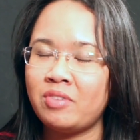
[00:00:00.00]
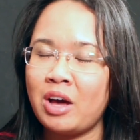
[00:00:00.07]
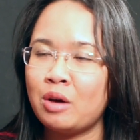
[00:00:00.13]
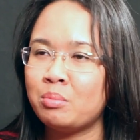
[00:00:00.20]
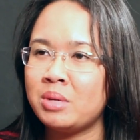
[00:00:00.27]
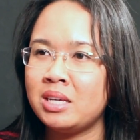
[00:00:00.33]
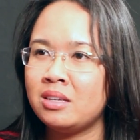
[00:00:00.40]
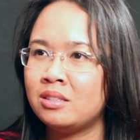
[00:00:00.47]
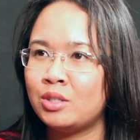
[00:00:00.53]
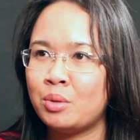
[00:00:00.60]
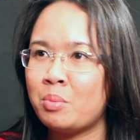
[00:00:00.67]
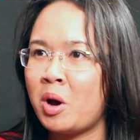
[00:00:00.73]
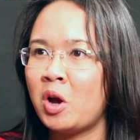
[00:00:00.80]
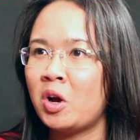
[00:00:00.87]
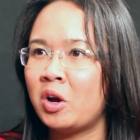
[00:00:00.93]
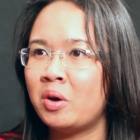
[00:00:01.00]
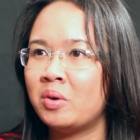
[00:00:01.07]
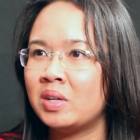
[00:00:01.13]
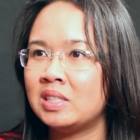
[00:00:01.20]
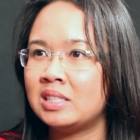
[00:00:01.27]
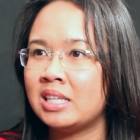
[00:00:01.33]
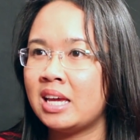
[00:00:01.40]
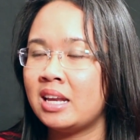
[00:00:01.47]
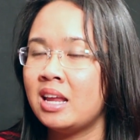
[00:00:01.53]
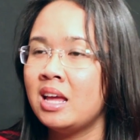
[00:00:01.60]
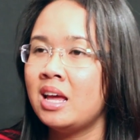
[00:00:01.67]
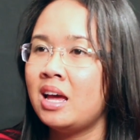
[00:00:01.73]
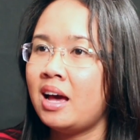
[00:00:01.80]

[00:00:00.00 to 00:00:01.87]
found me tomorrow and said,